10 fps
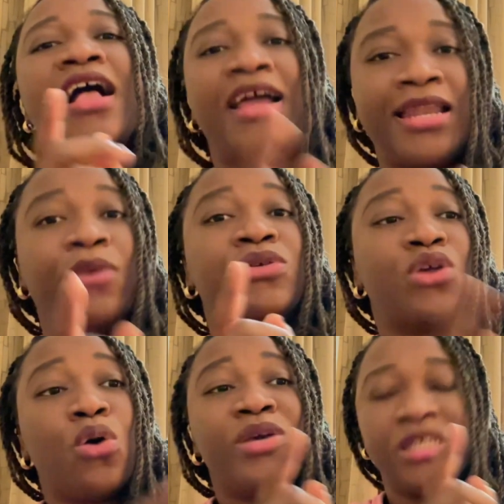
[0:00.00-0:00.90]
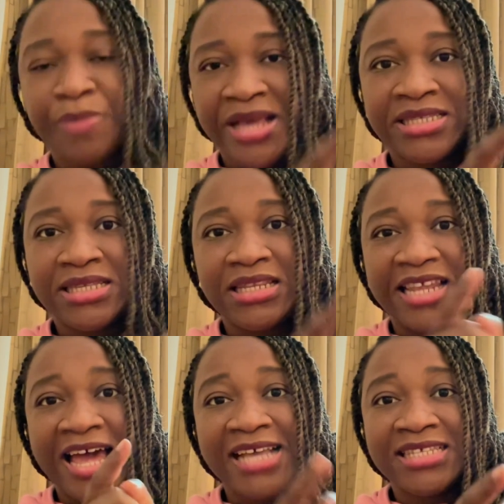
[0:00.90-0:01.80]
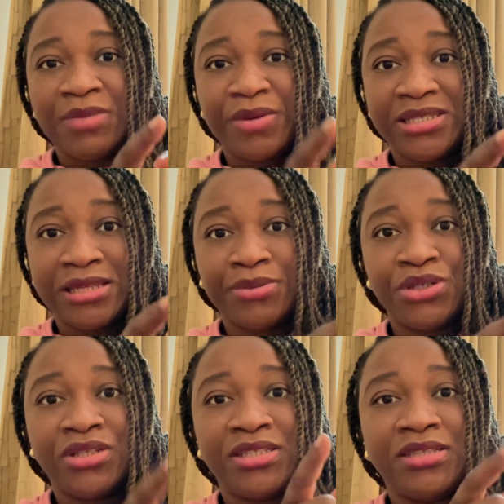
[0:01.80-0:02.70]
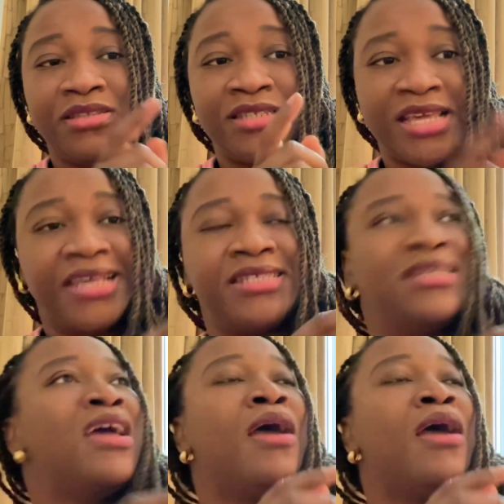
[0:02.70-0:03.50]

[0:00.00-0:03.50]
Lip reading: And I was always passing the hazard perception test,